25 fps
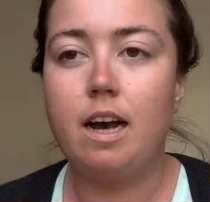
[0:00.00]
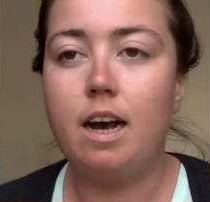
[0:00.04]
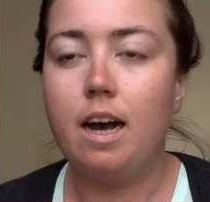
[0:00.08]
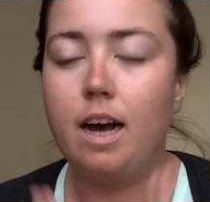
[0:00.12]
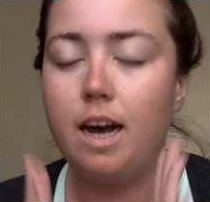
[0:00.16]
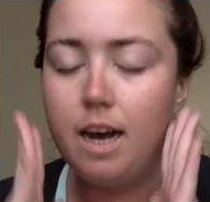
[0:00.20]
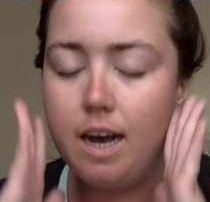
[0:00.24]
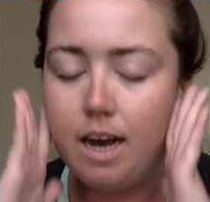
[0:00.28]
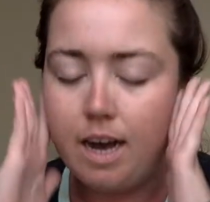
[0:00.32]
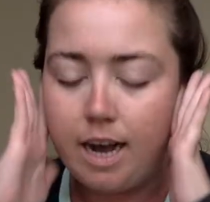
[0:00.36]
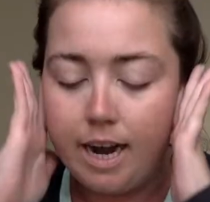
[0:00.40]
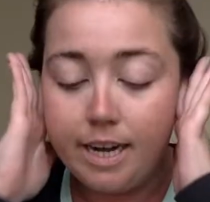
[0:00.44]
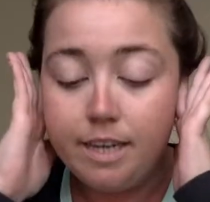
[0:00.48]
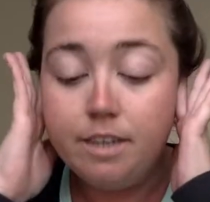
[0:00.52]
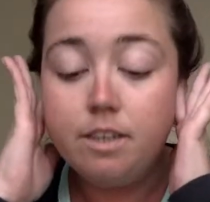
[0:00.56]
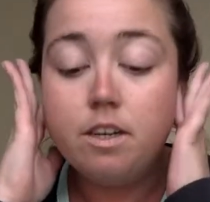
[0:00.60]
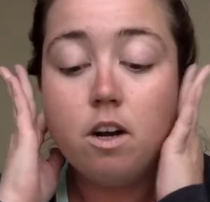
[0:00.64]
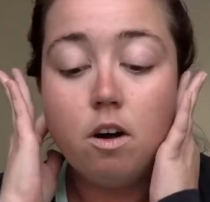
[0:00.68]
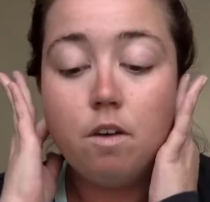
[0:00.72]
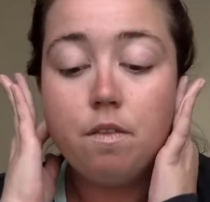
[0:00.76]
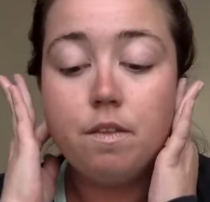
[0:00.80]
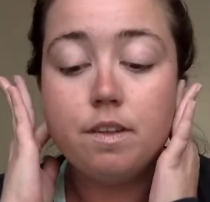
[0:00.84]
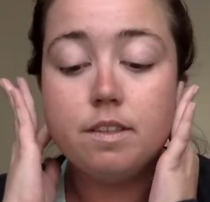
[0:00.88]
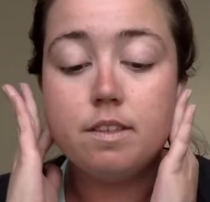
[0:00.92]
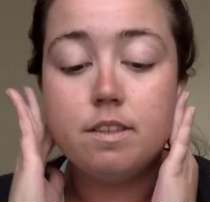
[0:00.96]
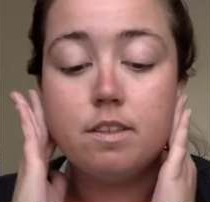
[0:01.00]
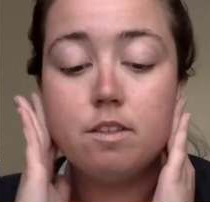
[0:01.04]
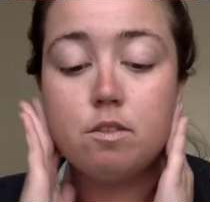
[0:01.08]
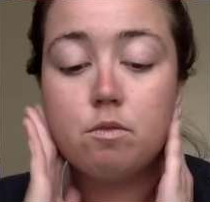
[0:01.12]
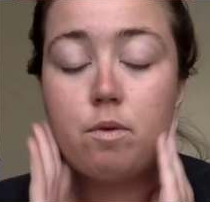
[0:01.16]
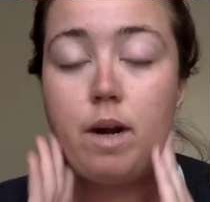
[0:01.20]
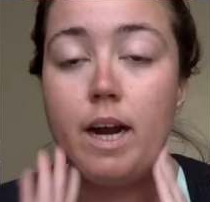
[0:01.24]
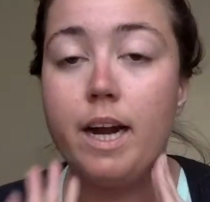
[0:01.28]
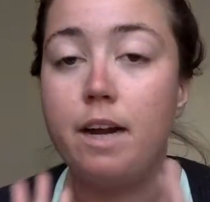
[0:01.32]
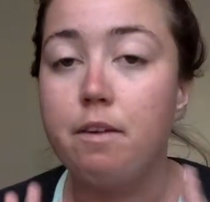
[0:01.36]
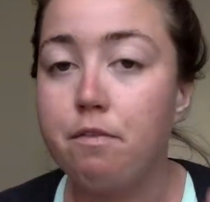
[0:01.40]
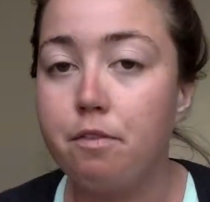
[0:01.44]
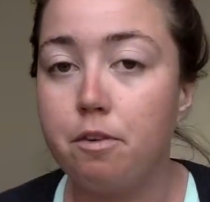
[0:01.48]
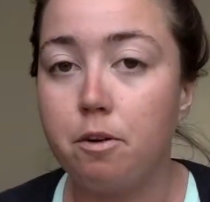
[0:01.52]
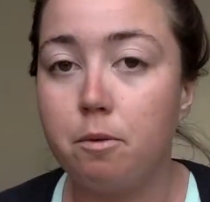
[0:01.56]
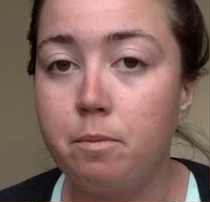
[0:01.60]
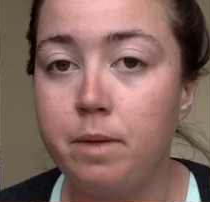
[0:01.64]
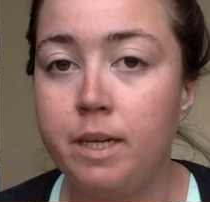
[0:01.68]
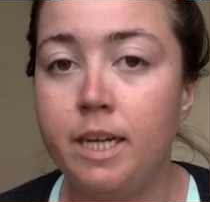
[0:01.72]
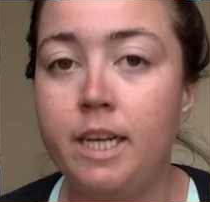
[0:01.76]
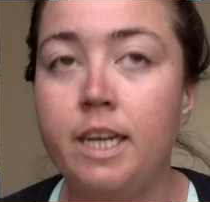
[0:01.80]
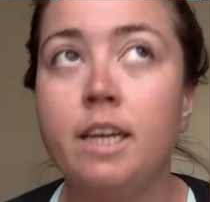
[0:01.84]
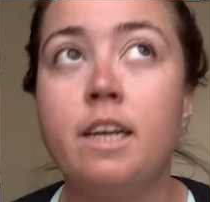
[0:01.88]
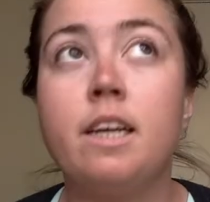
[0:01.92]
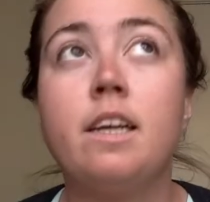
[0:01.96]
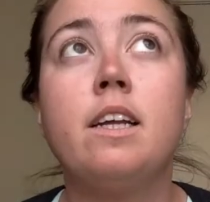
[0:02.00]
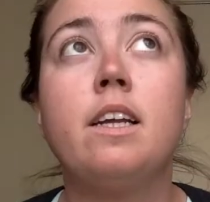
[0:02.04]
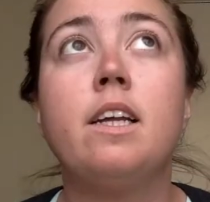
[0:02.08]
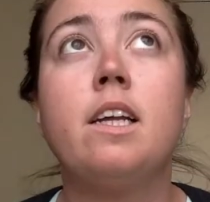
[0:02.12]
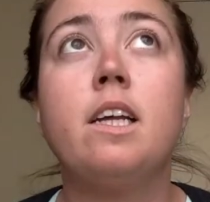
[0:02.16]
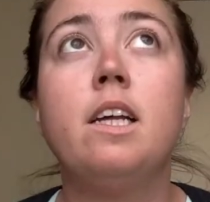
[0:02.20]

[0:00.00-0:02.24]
I know this is right for me,